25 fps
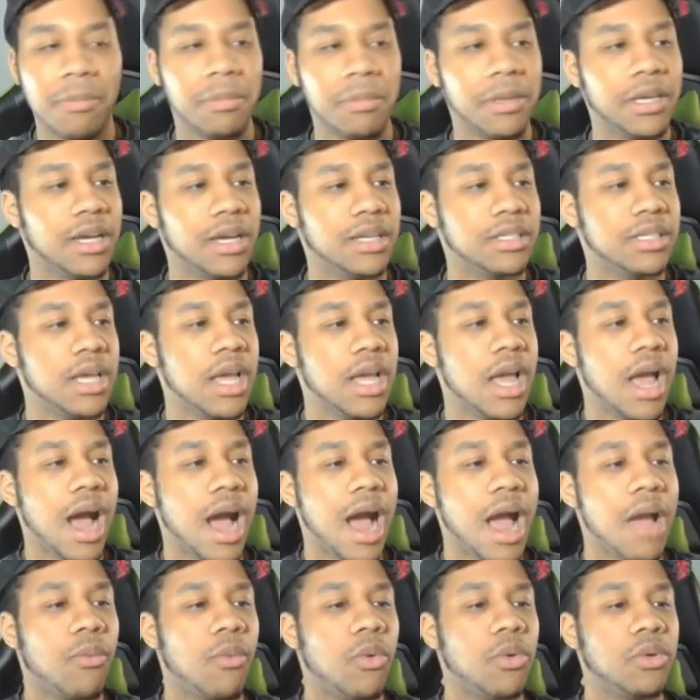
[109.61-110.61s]
because
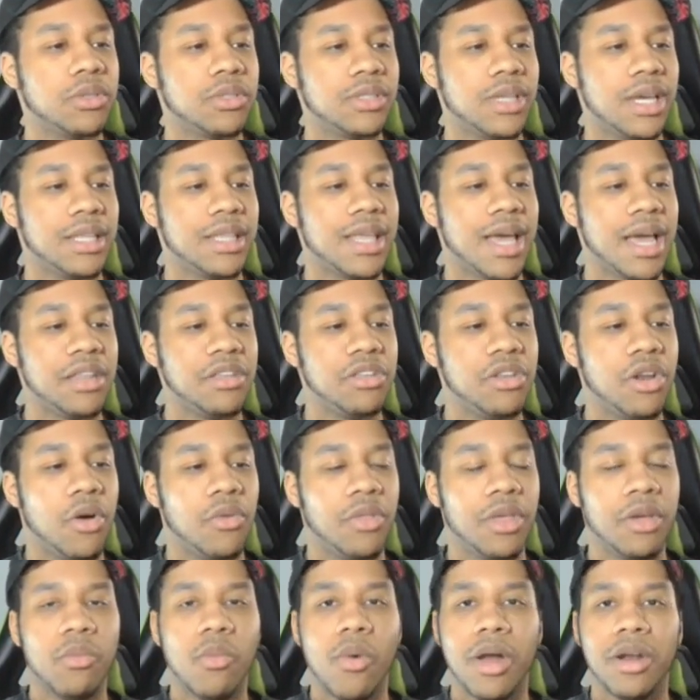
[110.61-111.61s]
I will say that
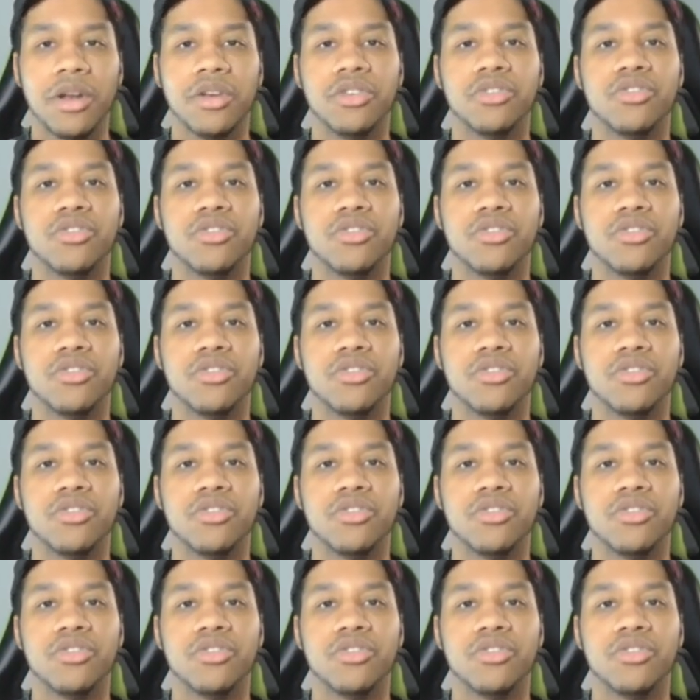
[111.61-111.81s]
they want